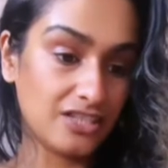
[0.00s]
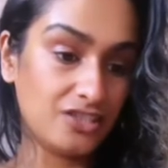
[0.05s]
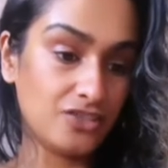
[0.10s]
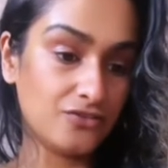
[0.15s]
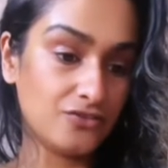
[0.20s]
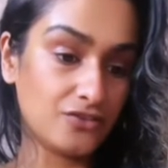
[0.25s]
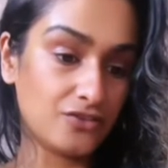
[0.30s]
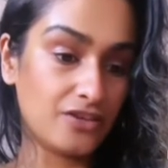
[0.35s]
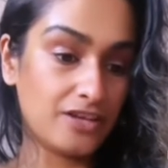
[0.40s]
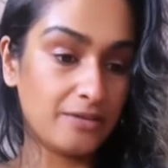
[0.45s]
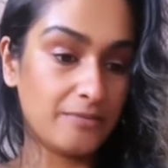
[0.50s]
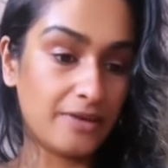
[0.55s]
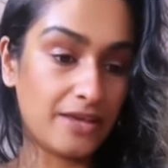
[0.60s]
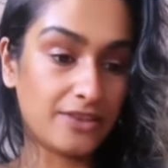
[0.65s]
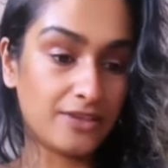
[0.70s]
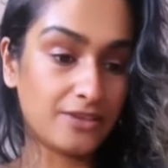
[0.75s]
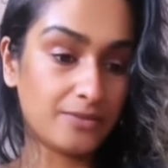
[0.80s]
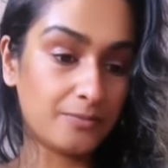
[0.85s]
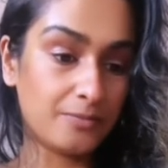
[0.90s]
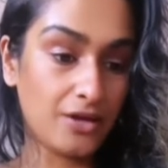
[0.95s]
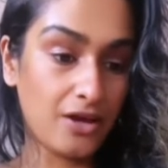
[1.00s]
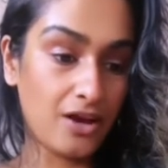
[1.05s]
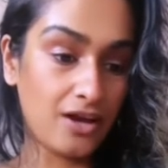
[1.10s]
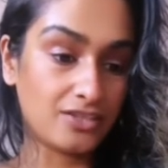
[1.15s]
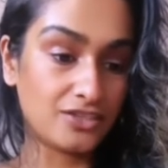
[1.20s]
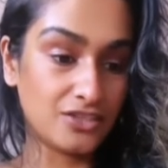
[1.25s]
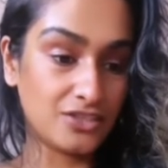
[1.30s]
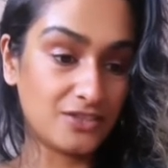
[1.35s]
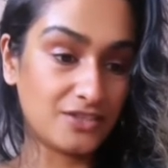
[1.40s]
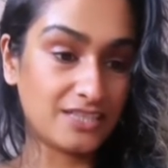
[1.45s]
You've already met the partner
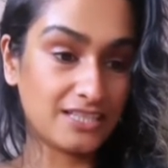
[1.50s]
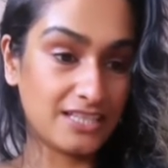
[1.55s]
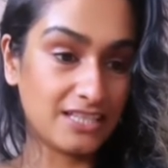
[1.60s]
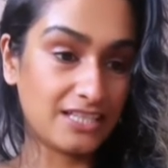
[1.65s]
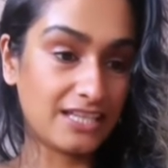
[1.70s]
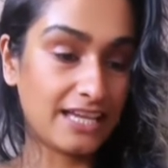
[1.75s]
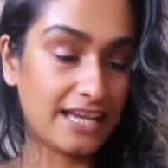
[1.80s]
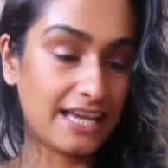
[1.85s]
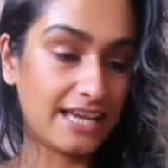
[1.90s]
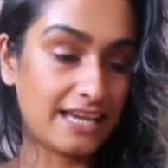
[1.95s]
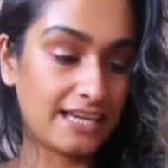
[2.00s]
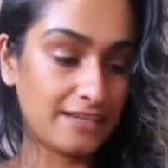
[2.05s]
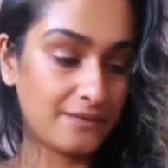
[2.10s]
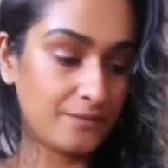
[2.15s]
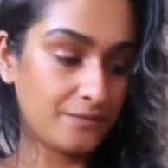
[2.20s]
you seek, okay?